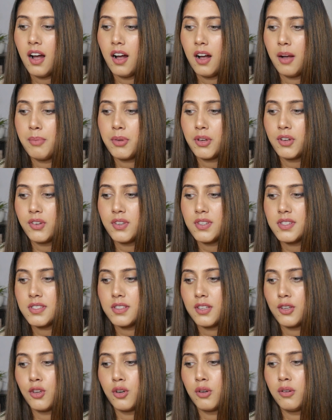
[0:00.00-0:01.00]
because
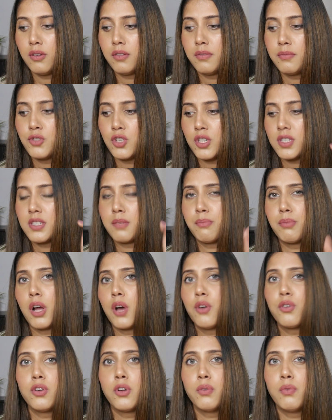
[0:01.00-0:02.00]
just a
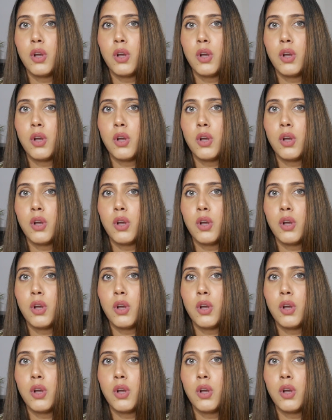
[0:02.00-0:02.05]
brown nude